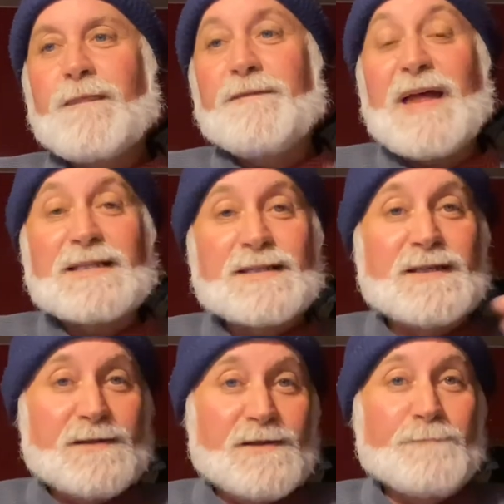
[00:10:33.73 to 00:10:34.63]
that's
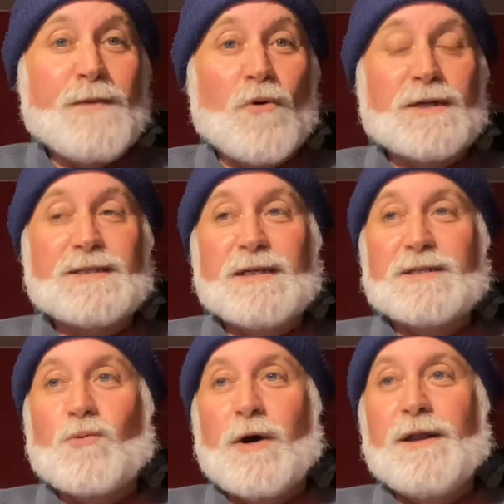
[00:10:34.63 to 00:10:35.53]
the the bonus
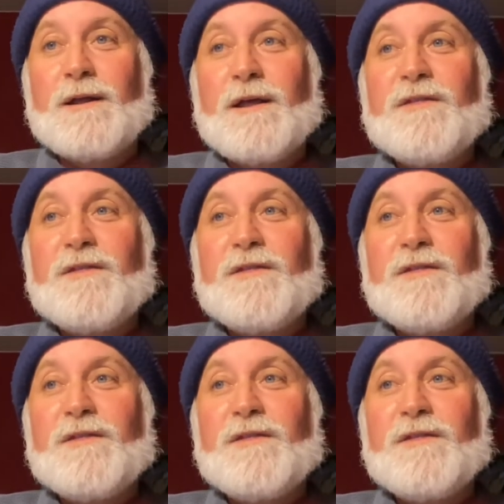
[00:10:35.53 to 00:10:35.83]
disc one.